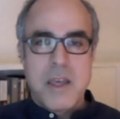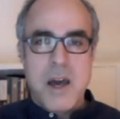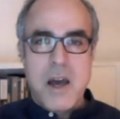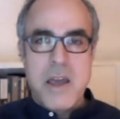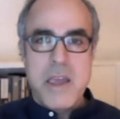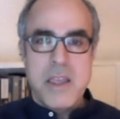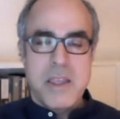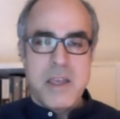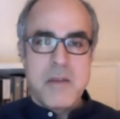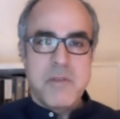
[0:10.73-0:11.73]
Hi,
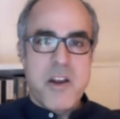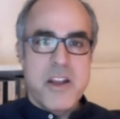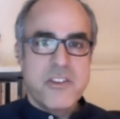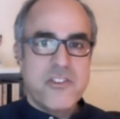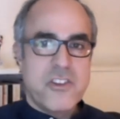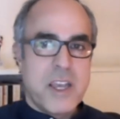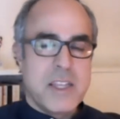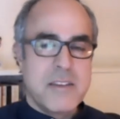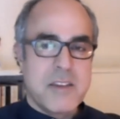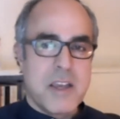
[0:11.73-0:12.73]
I'm Naresh, and